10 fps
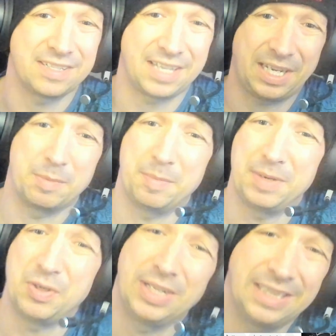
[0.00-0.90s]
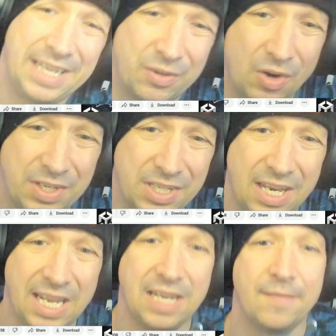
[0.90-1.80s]
like I'm going to be doing later on
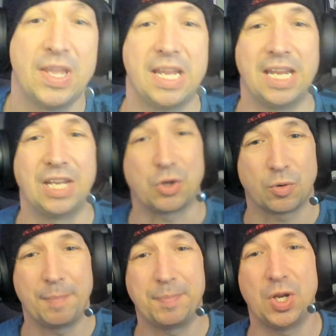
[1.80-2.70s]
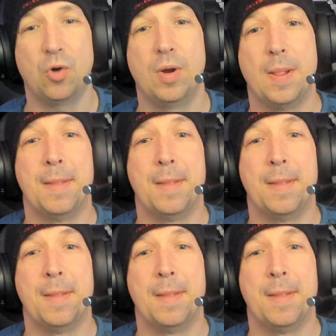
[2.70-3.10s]
today in crypto.